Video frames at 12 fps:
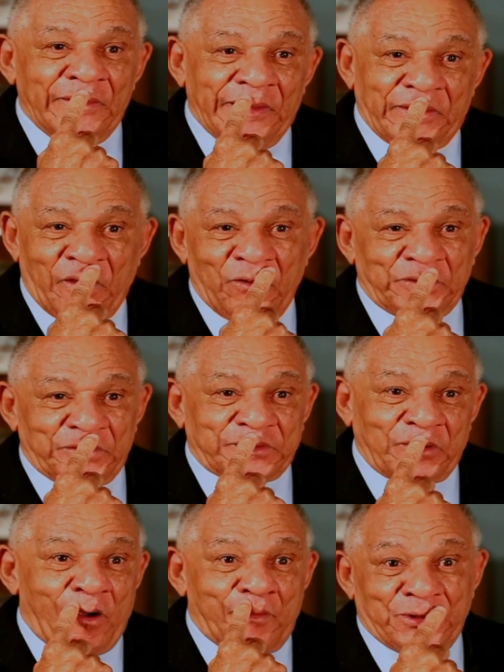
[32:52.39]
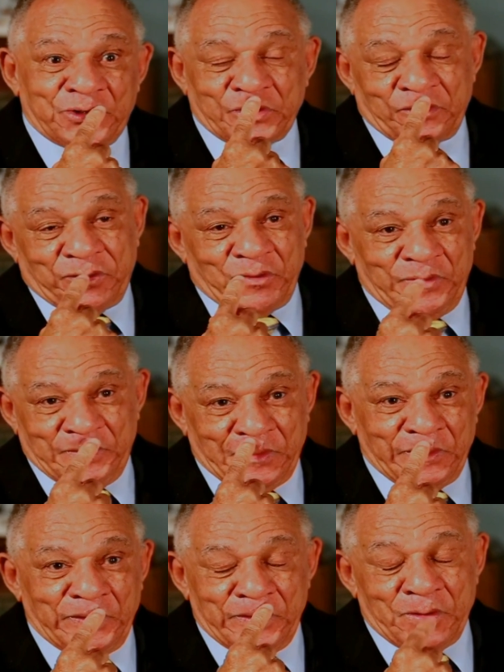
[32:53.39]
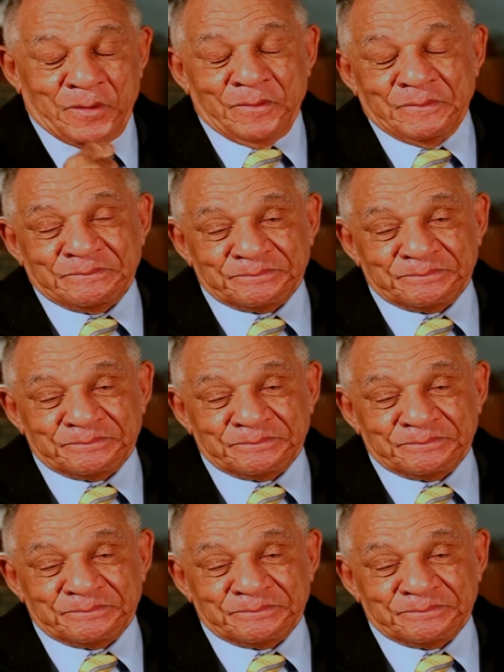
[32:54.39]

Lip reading: They call this the armature through here,